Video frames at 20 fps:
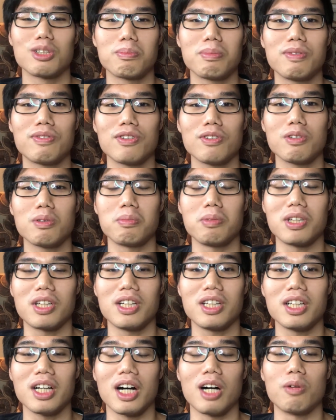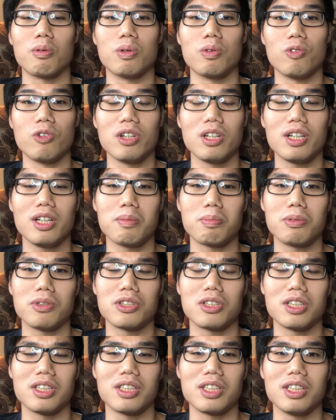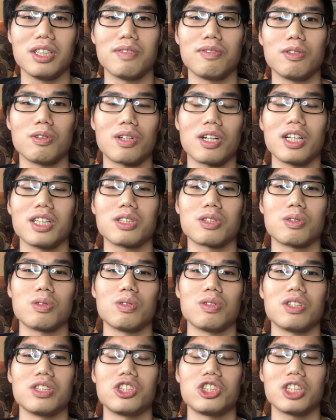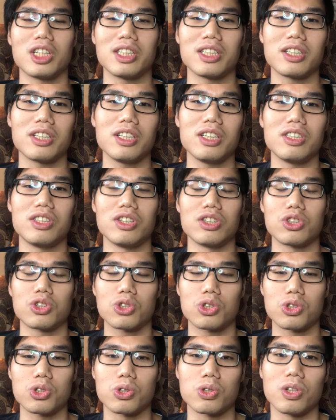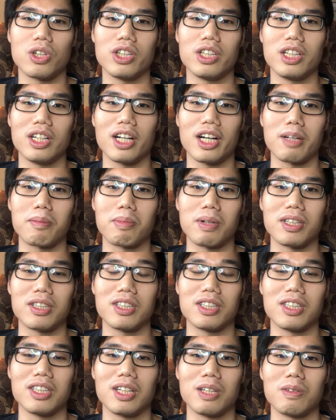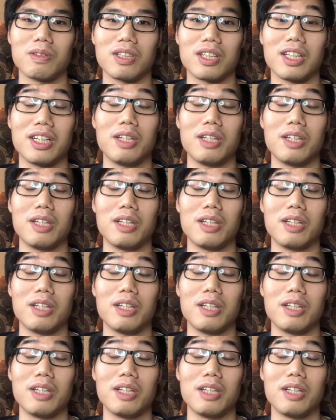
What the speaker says: before we begin, I would really appreciate it if you guys could gently destroy the like button down there.